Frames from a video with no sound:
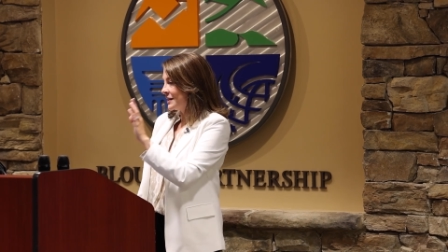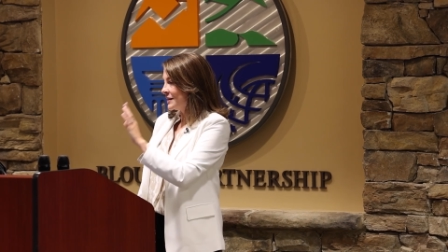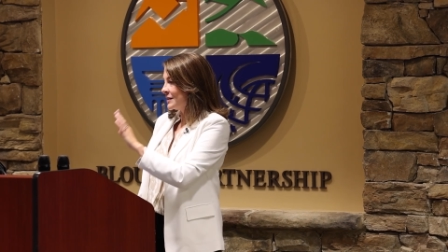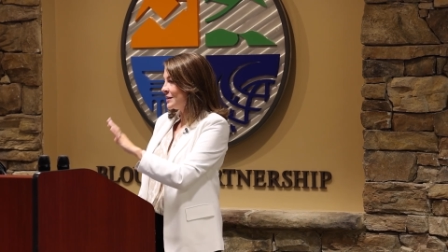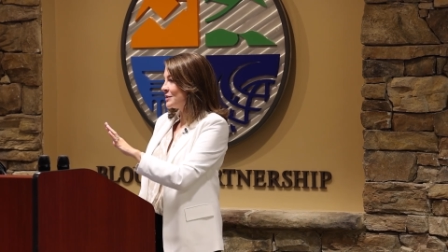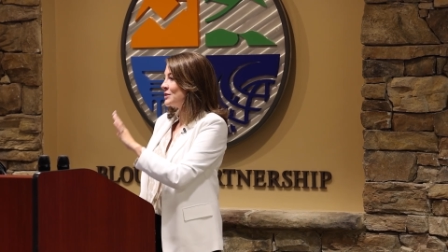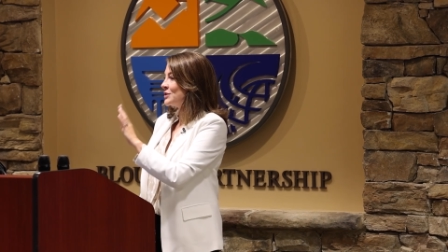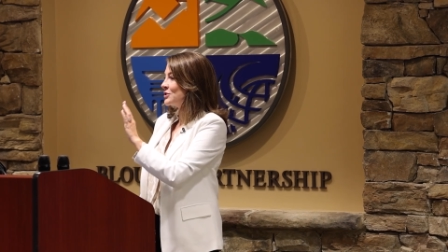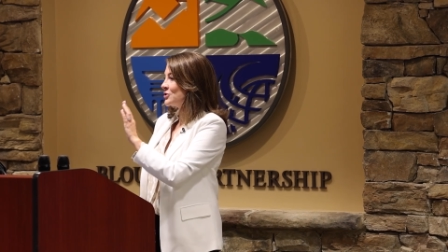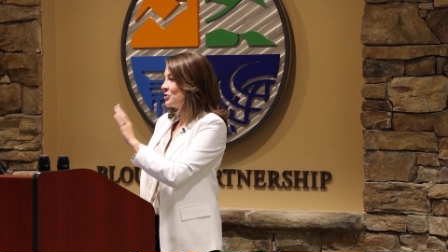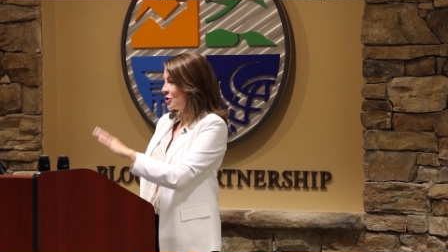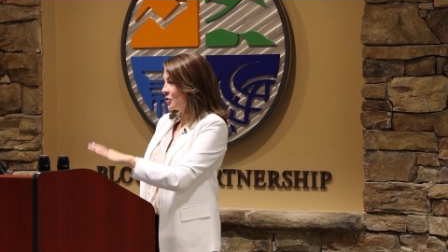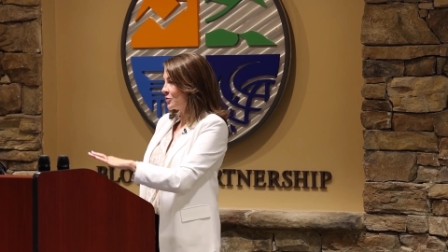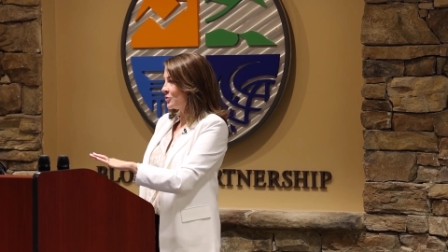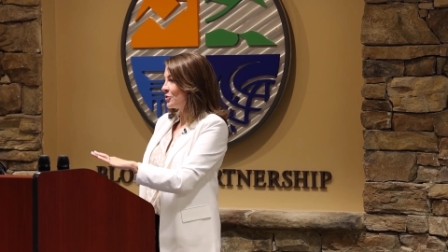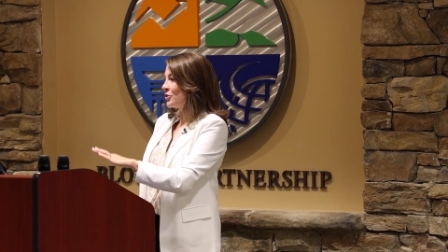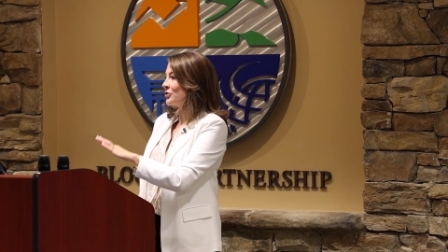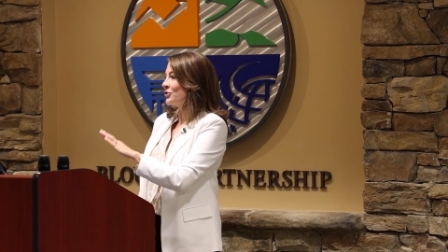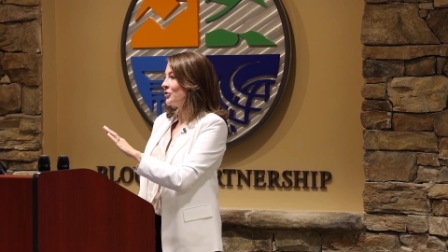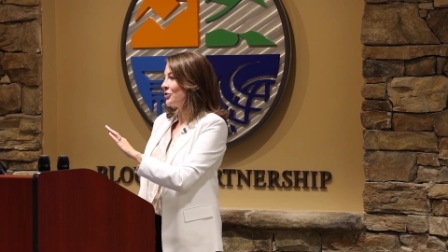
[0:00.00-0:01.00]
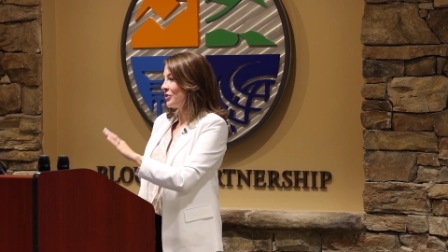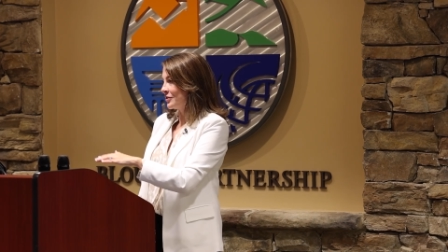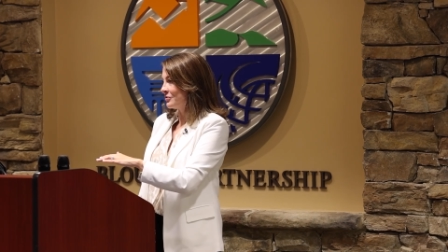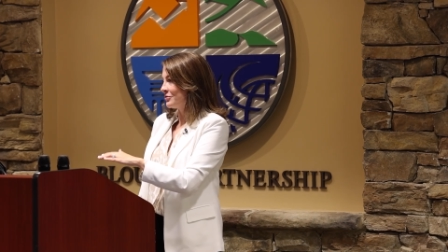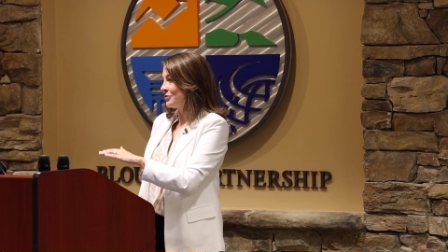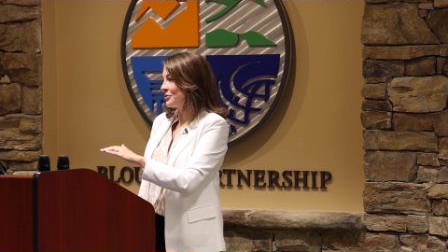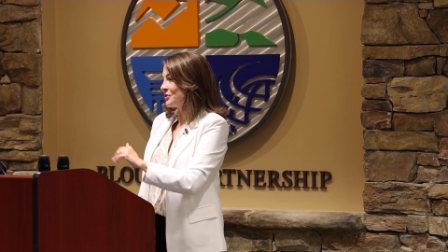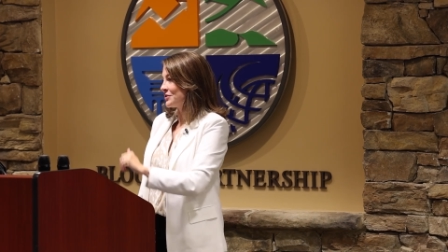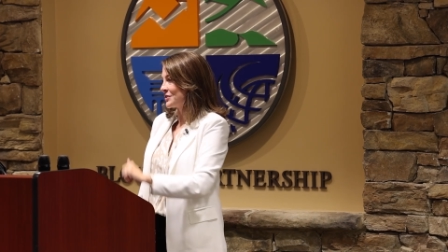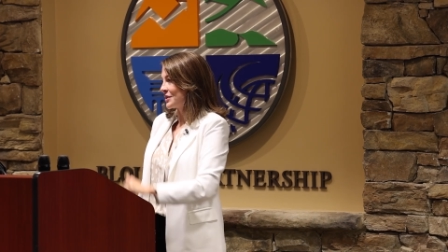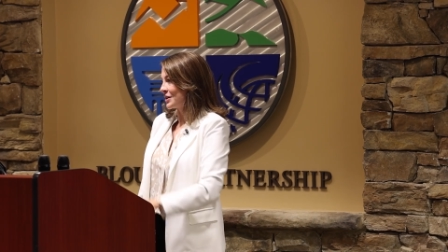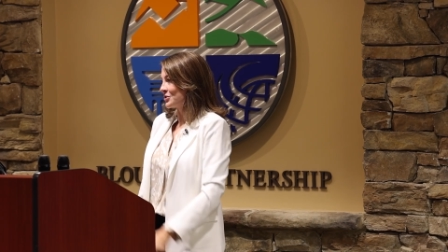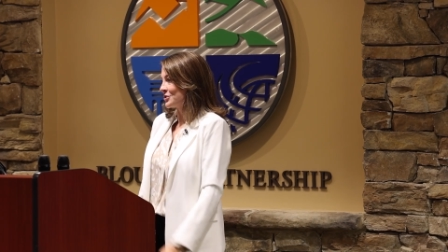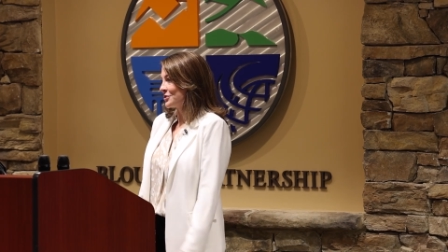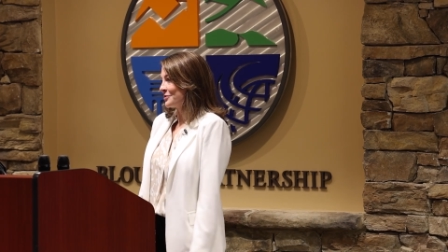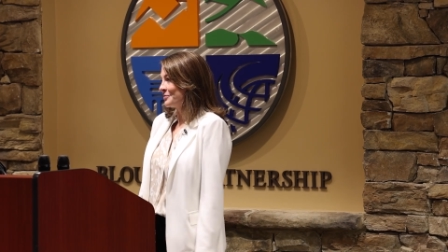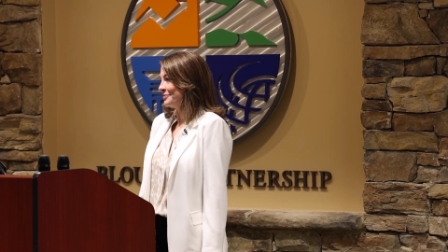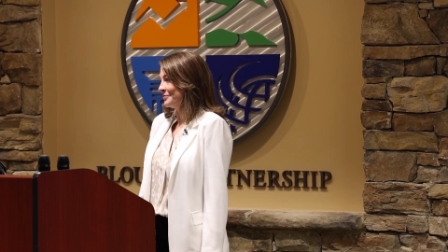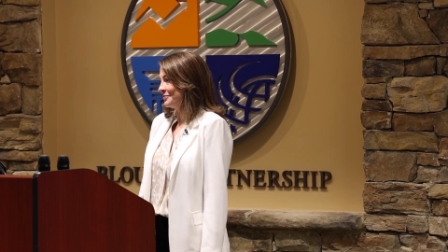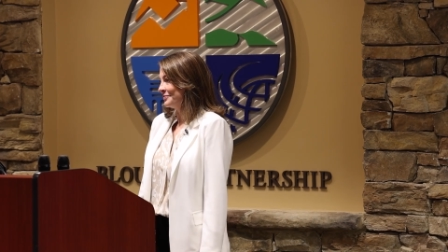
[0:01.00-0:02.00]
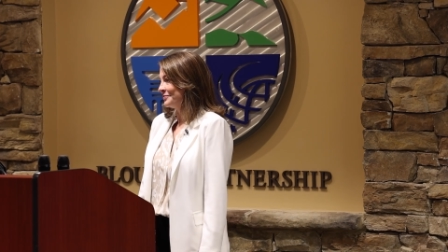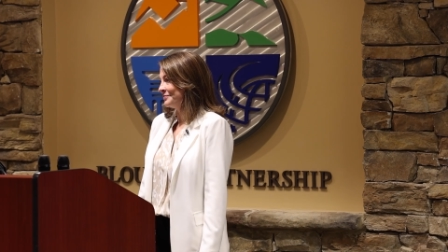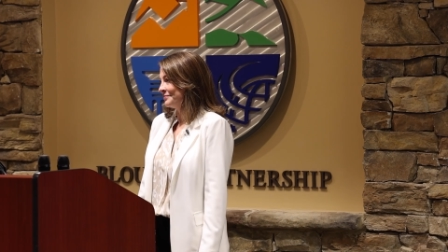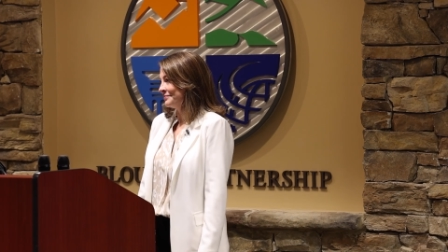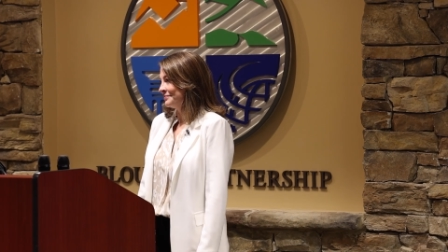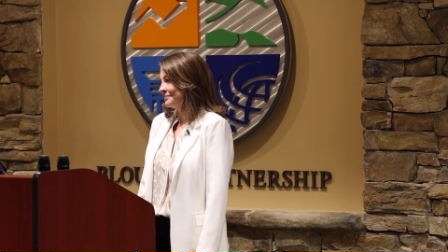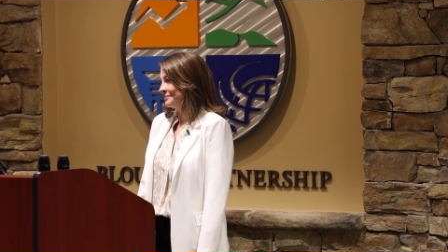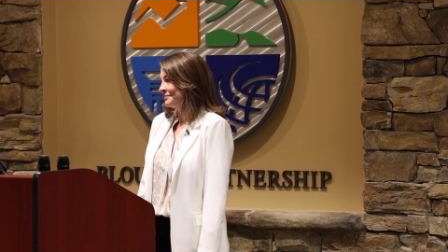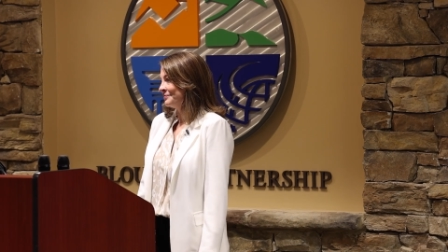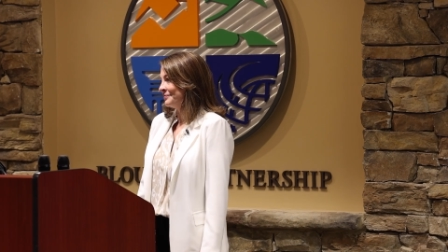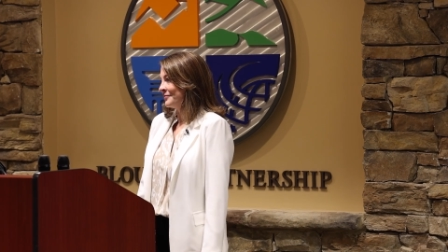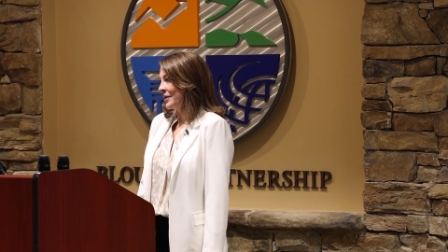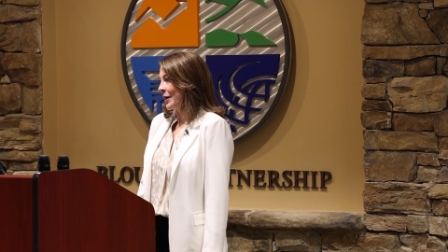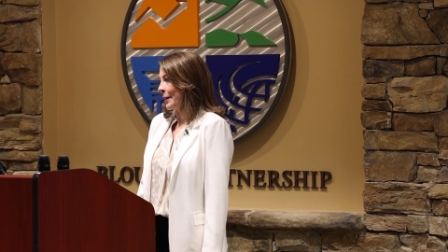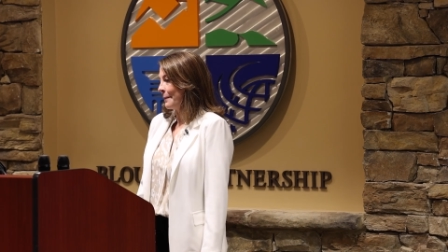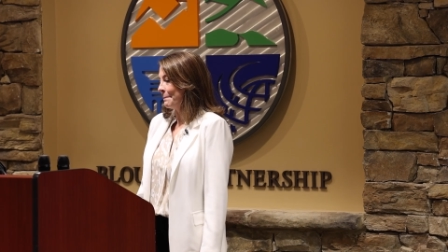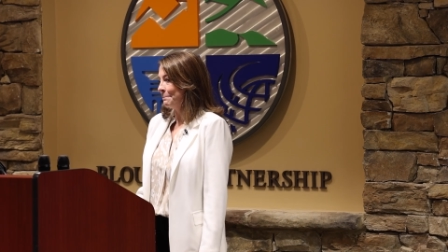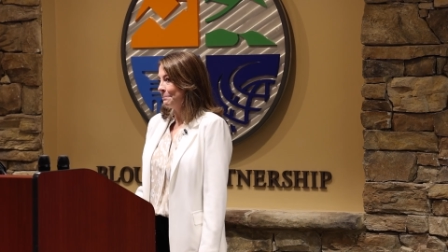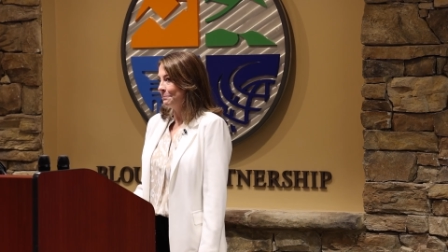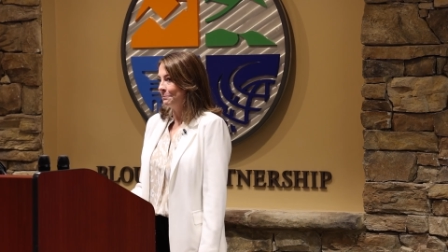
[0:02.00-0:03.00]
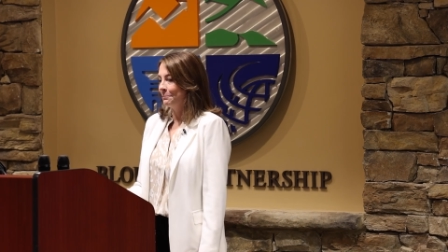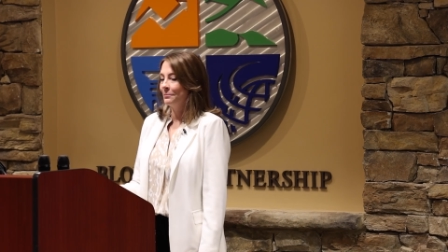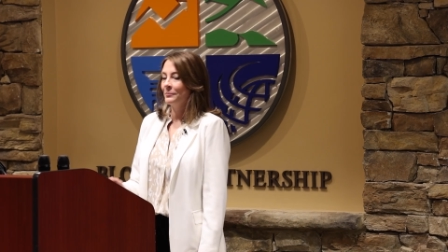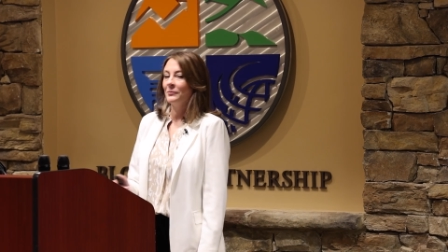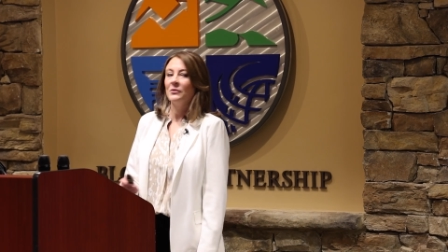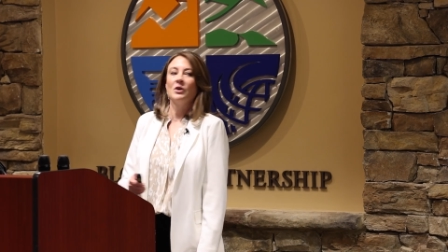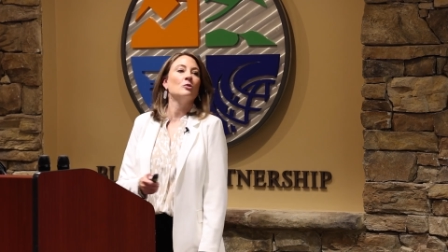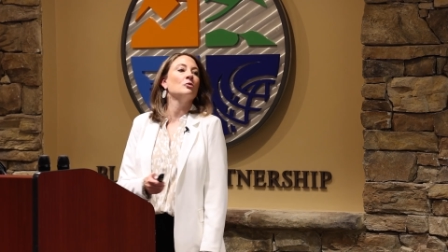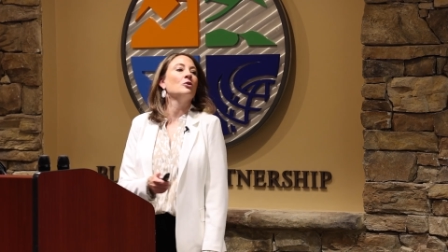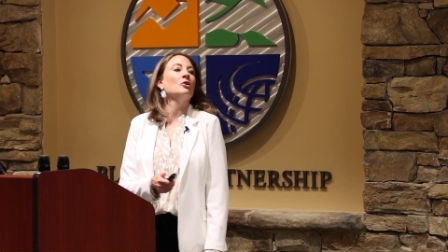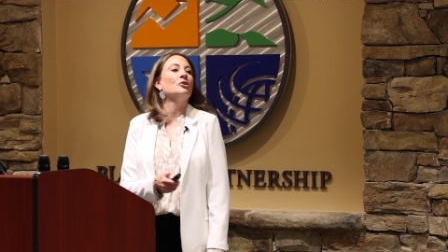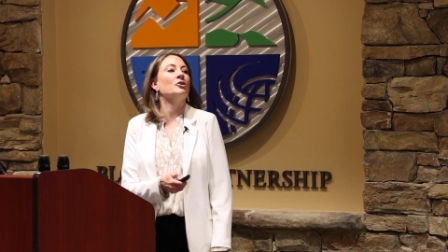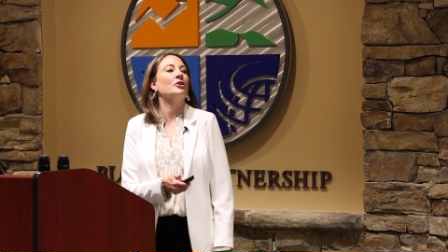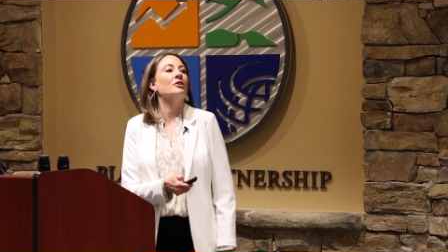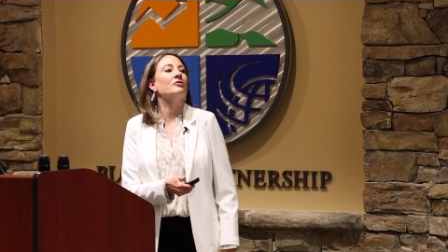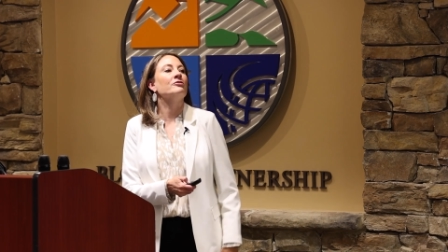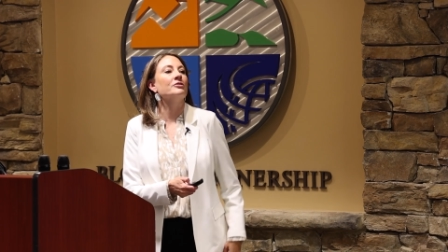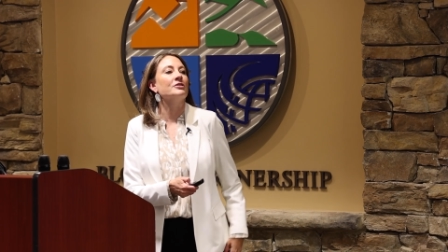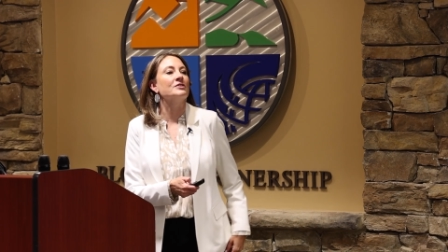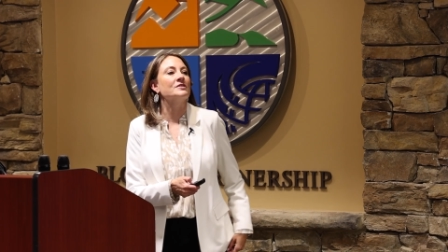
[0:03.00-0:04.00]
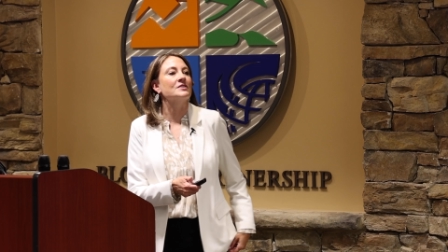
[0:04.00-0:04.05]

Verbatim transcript: This is no longer up for discussion. Yeah, no longer up for